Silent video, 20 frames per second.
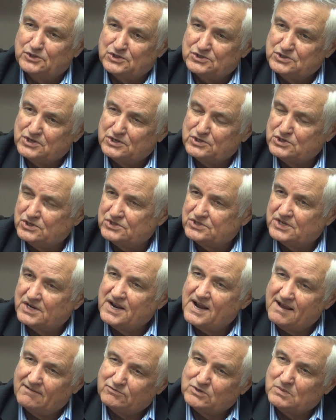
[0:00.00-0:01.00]
decisions
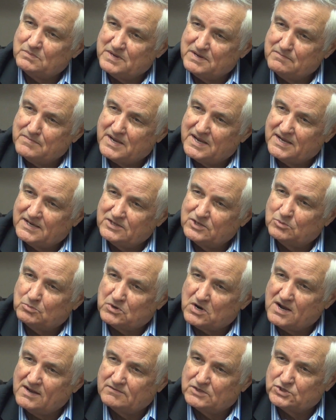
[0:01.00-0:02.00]
that have to be made in the
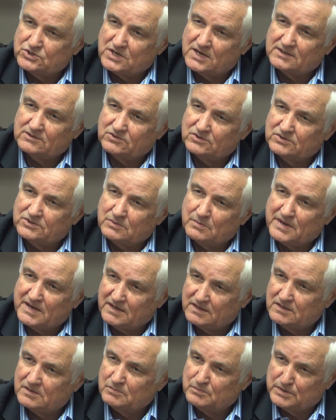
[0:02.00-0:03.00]
private sector to
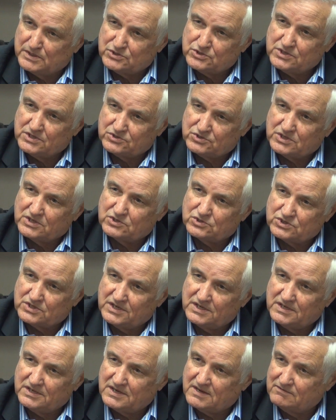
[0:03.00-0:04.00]
make a business
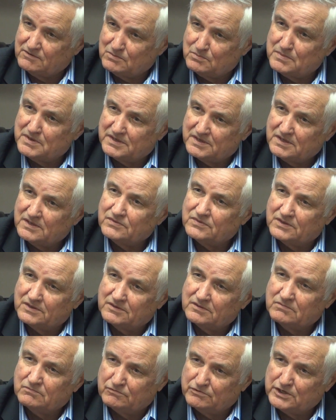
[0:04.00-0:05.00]
succeed, having been in
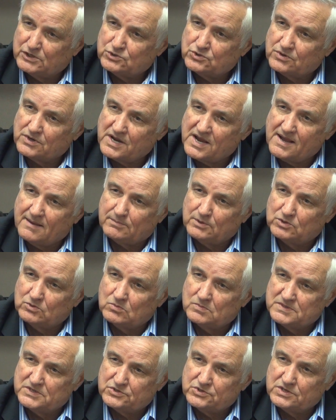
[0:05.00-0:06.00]
the venture
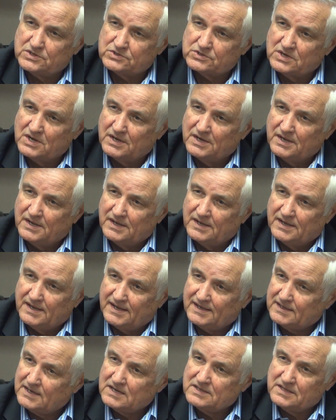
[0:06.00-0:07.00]
capital business.
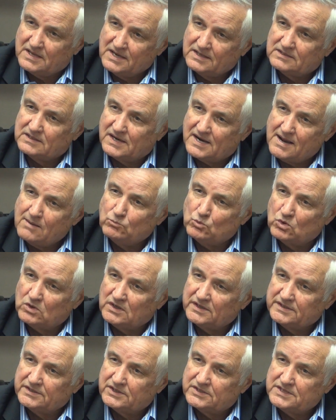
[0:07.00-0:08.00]
And I think that I'm
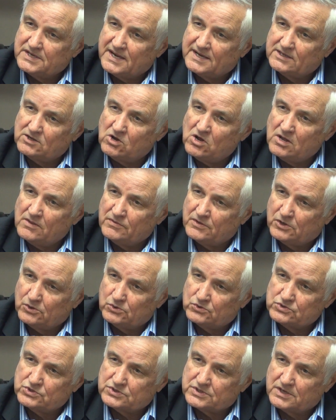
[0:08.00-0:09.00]
willing to take on
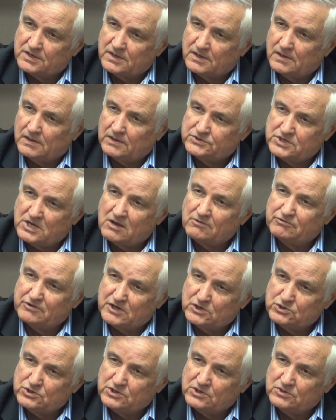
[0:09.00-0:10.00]
those
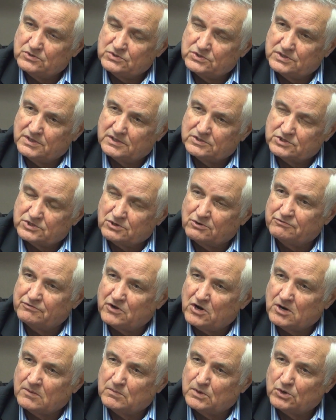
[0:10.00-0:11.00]
tough issues that so
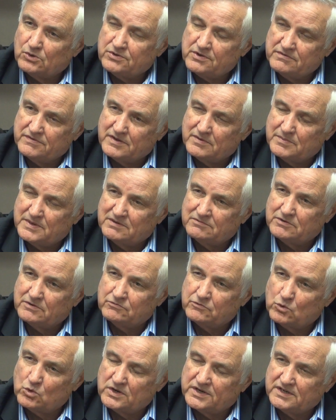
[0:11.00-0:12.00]
far both of them have
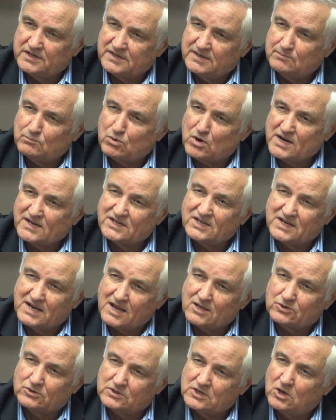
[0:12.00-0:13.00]
avoided and bring
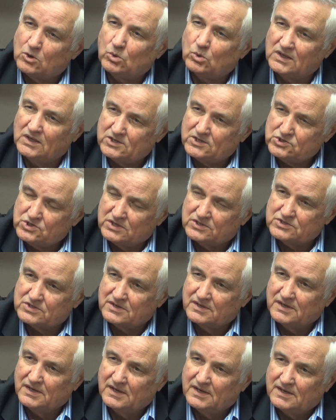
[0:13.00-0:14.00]
together
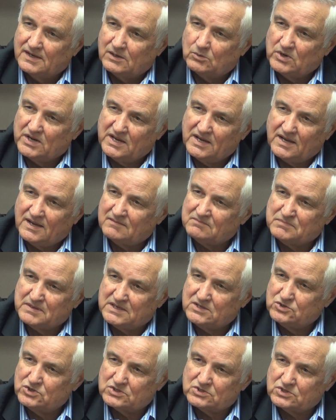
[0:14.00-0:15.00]
coalitions. We can't
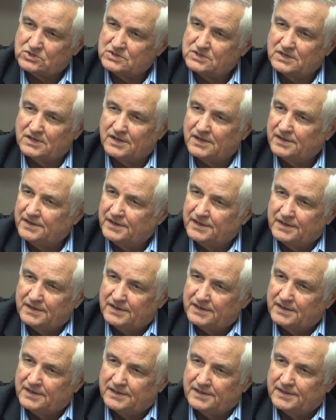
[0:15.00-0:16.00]
be just
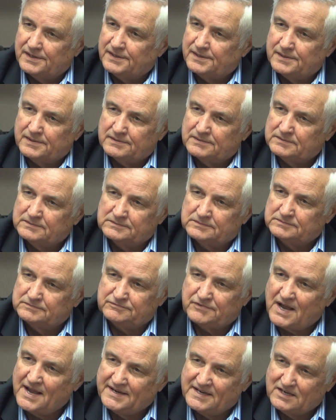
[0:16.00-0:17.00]

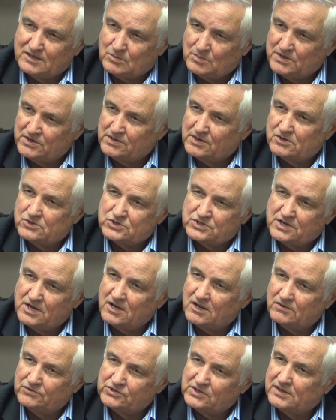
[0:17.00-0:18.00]
fighting among
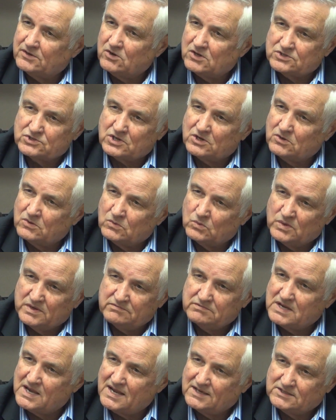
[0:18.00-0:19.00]
ourselves, and also
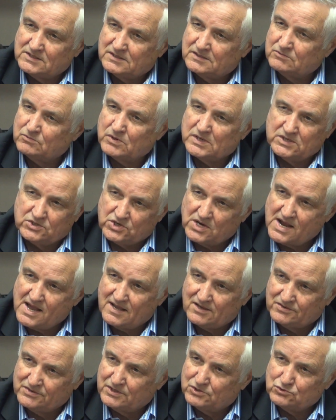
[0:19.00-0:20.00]
we've got to reach
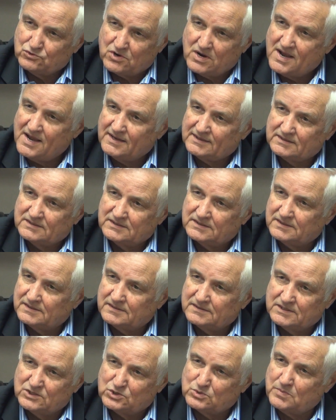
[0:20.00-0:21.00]
out and attract
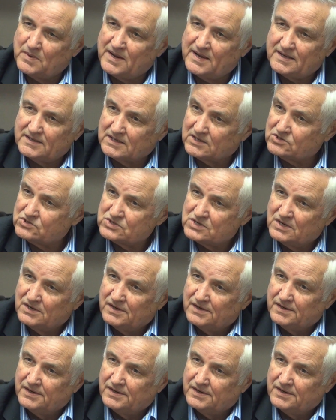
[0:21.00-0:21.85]
Hispanics